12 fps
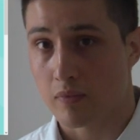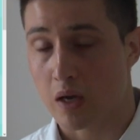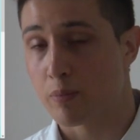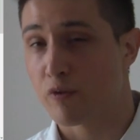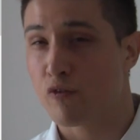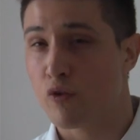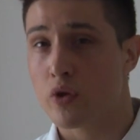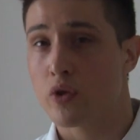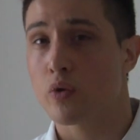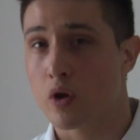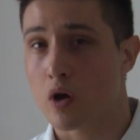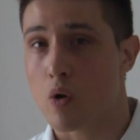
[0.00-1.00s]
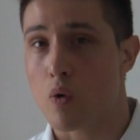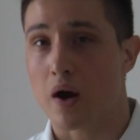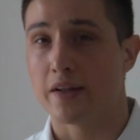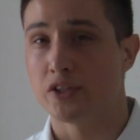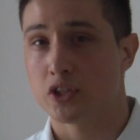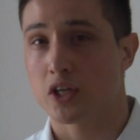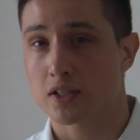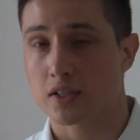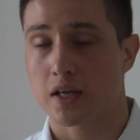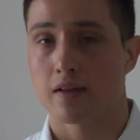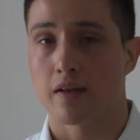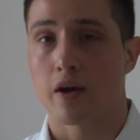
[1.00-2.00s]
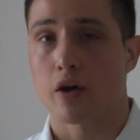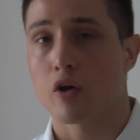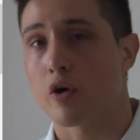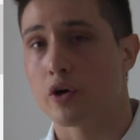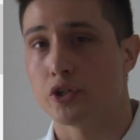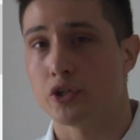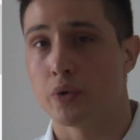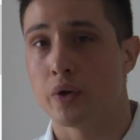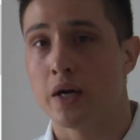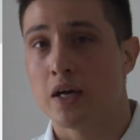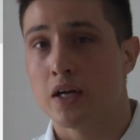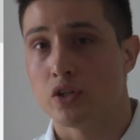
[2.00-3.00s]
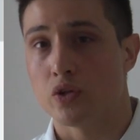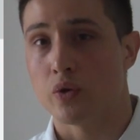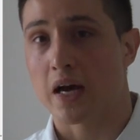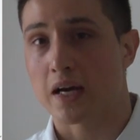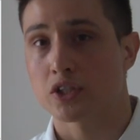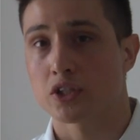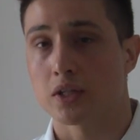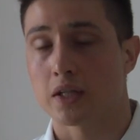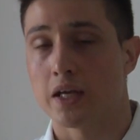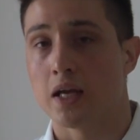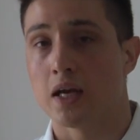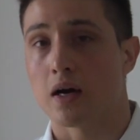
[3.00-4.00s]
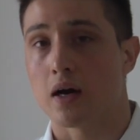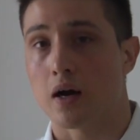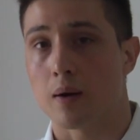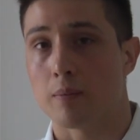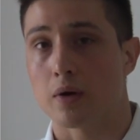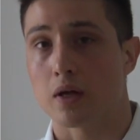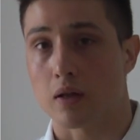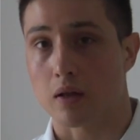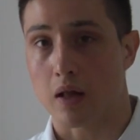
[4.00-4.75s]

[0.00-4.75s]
Now before you go, I'd just like to encourage you to actually um,